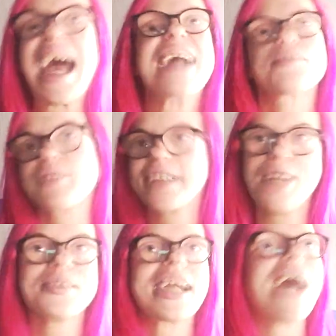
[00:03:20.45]
has been
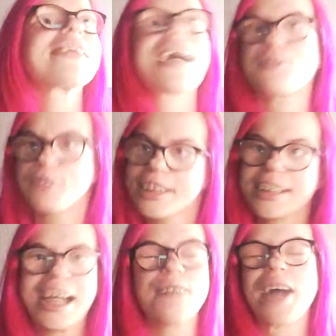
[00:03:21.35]
coming out and
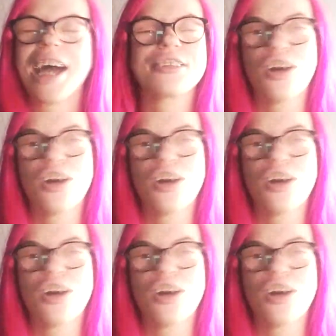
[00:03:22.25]
will come out.